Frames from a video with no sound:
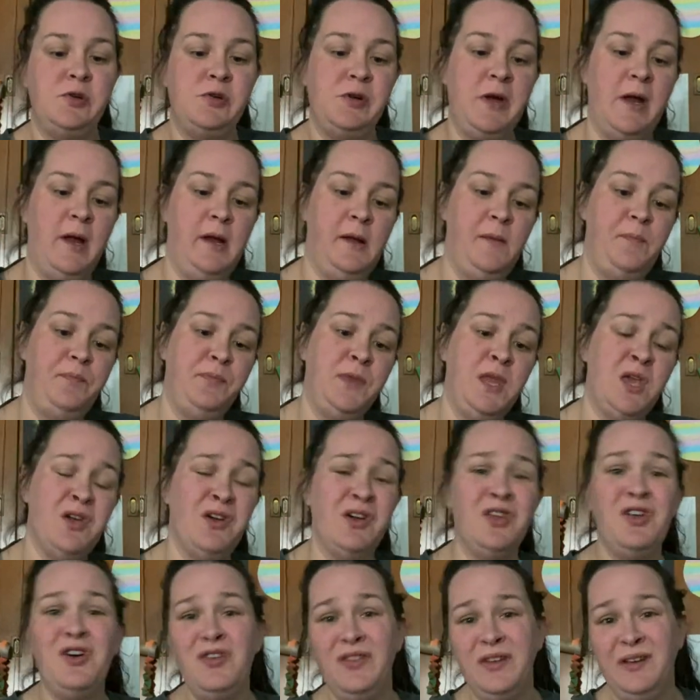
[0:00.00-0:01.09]
You can
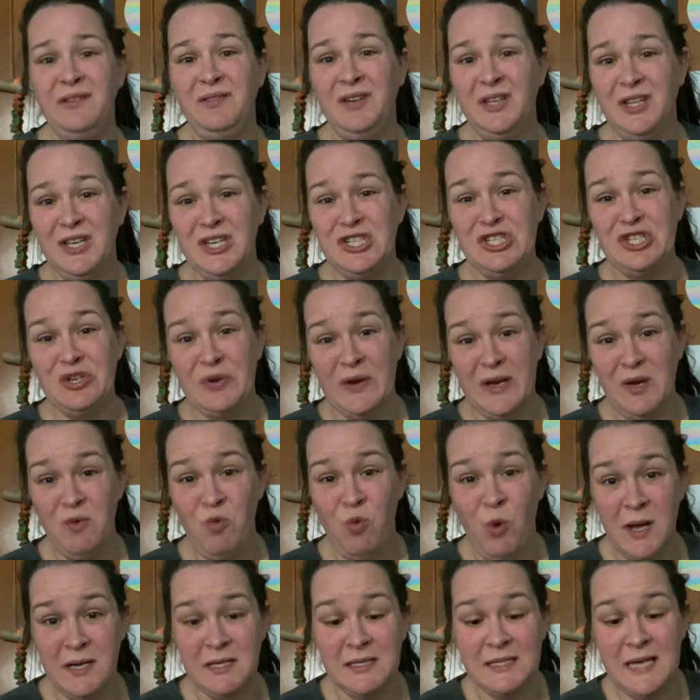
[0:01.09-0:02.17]
only really do it
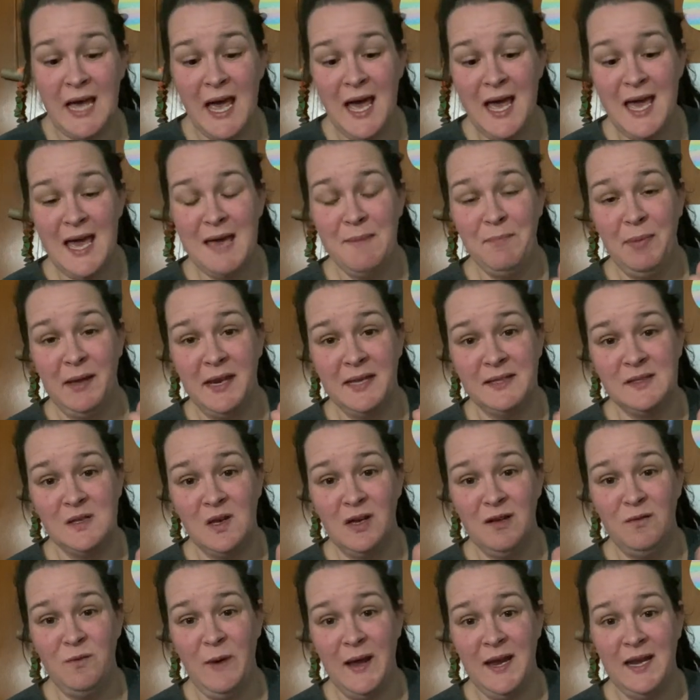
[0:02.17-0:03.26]
one time, but it's a
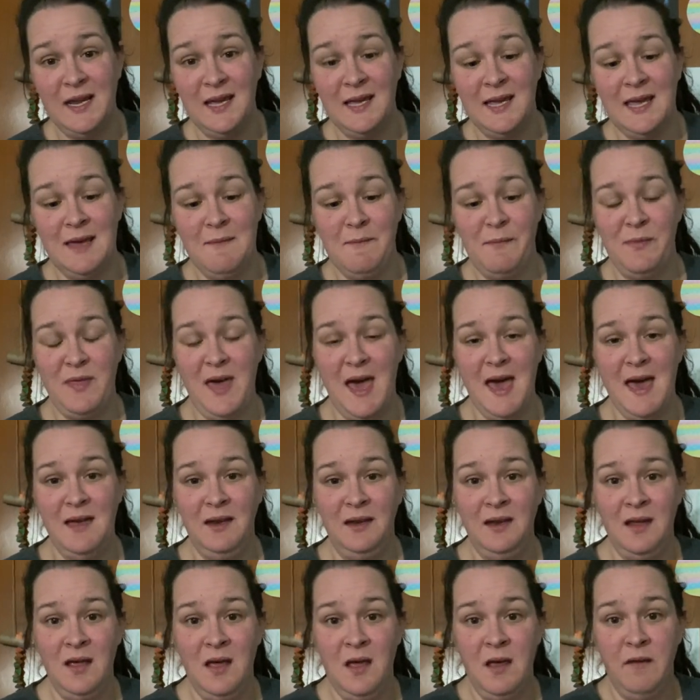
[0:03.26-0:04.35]
good way to keep that
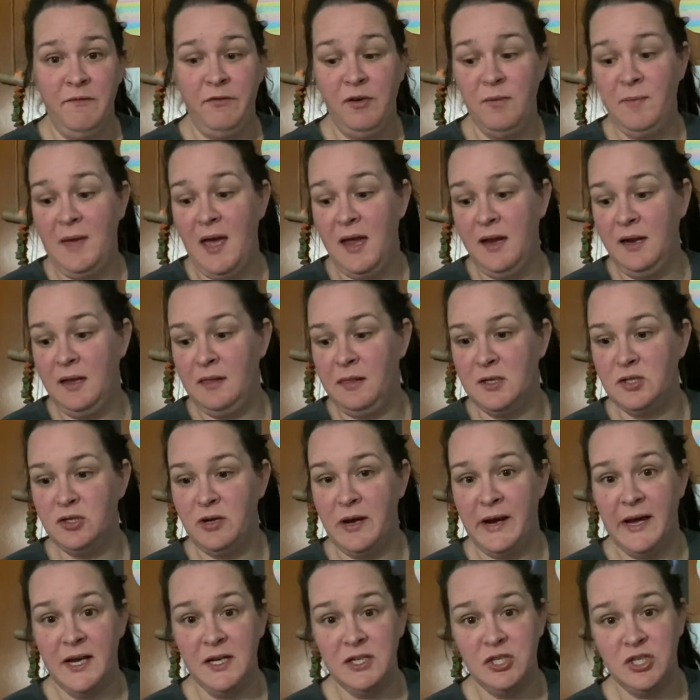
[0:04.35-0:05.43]
from getting in the
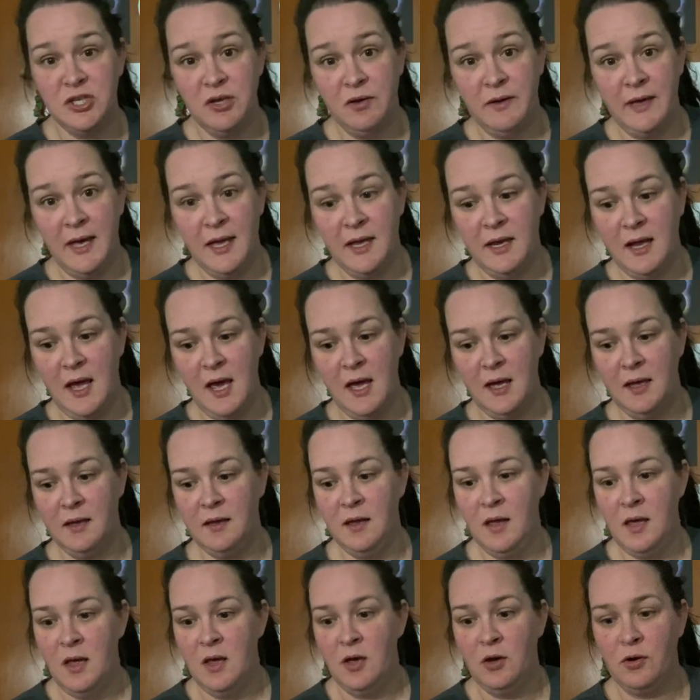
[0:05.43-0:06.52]
trash. You can
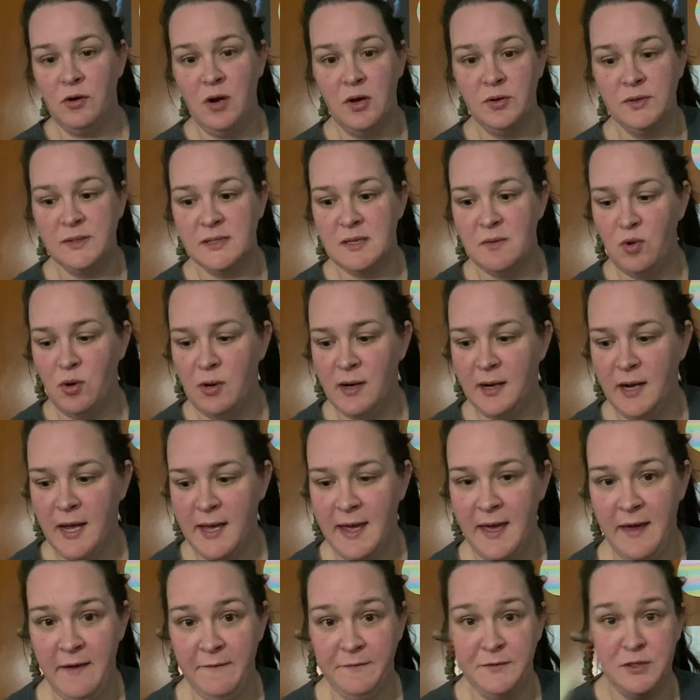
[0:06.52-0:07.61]
grow some more, and I
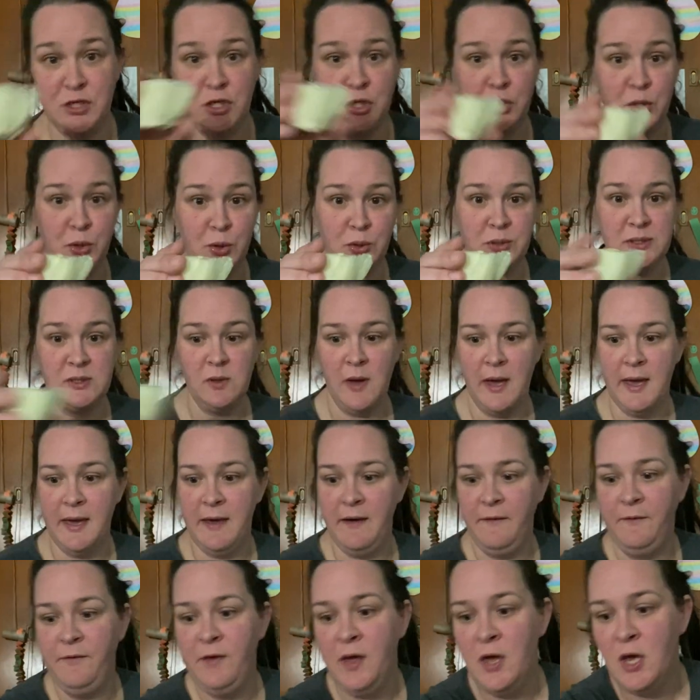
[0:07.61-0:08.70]
have 2, so I
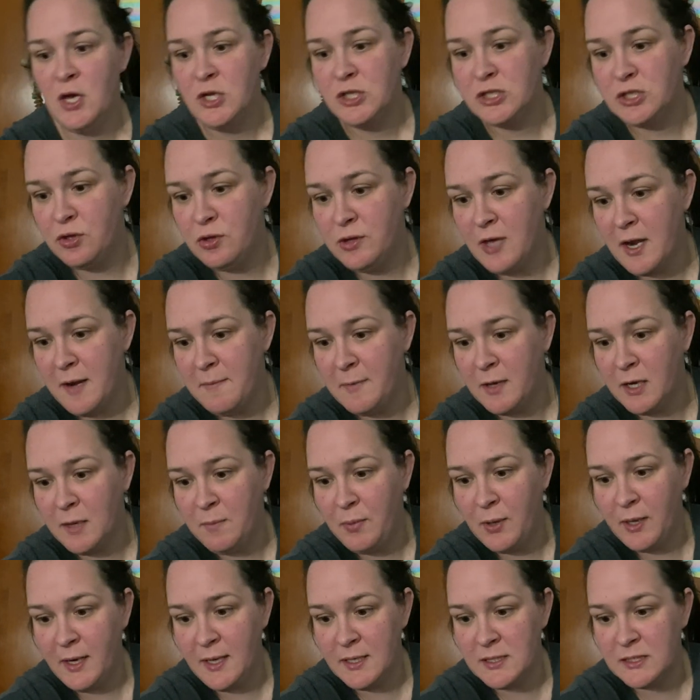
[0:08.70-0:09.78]
have 2 that I'm going to
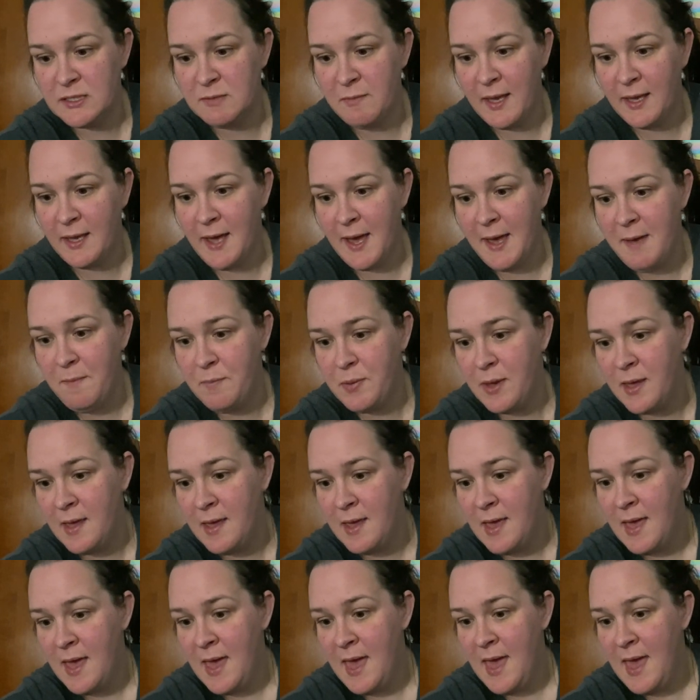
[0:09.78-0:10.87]
put into my cup.
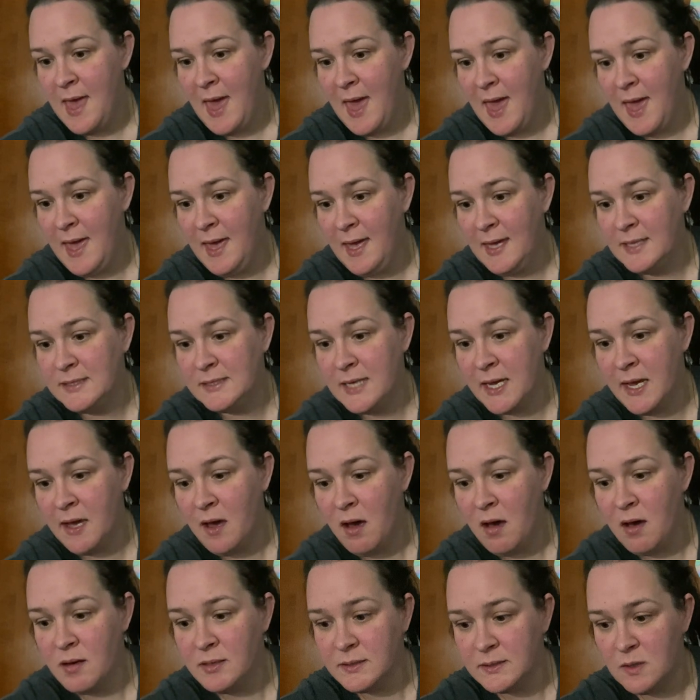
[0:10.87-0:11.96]
And I
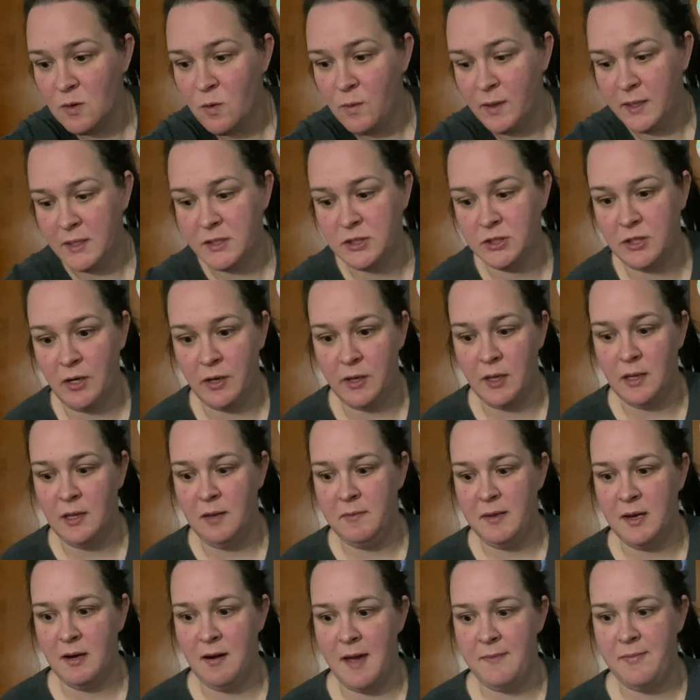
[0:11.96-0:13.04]
also want to show you, let
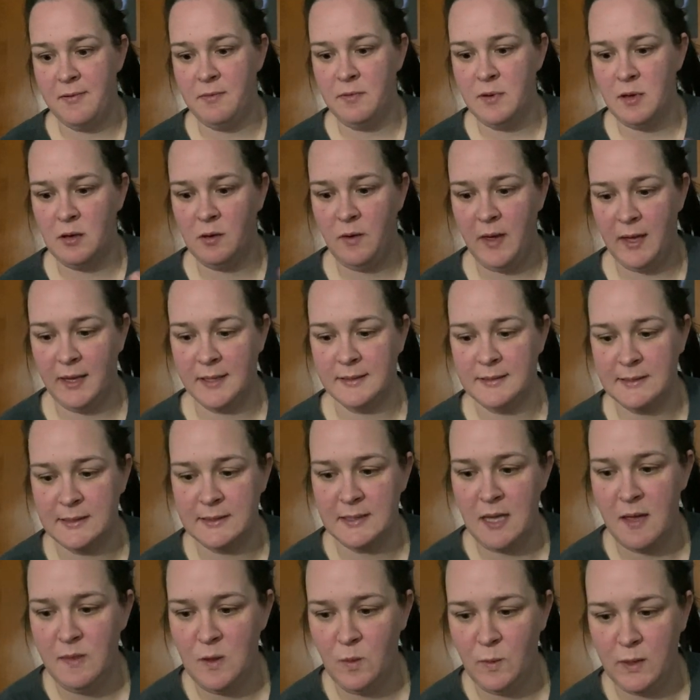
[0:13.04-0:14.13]
me grab it real quick because it's
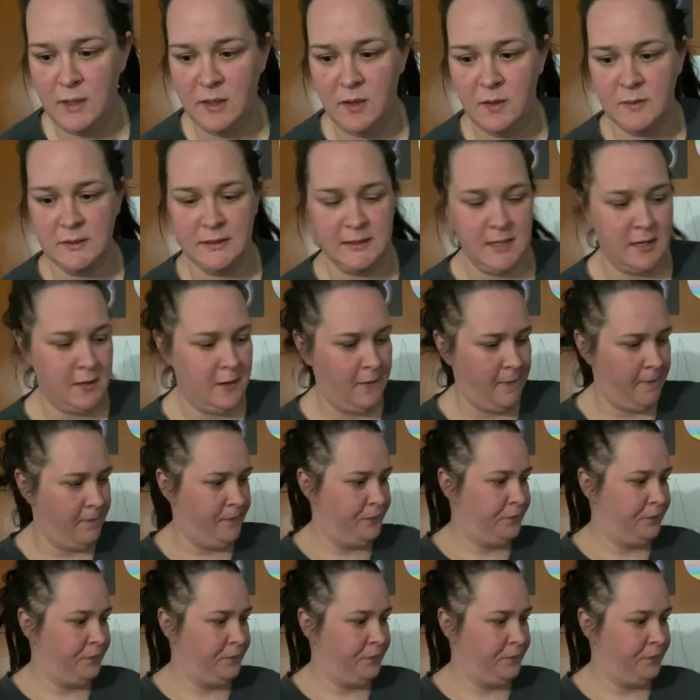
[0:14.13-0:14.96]
on the windowsill.